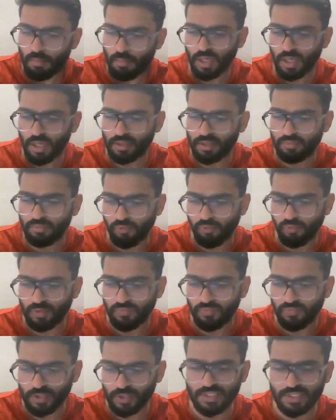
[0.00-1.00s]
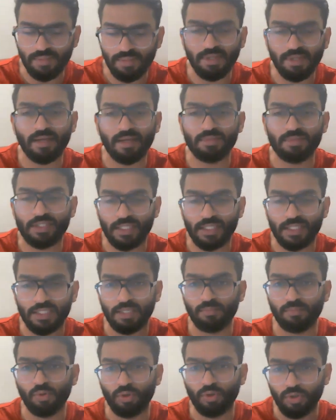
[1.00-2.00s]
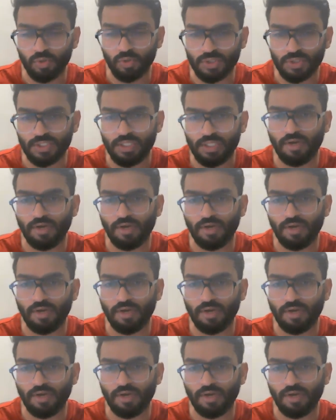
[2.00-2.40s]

but for the first time that I'm seeing that bulldozers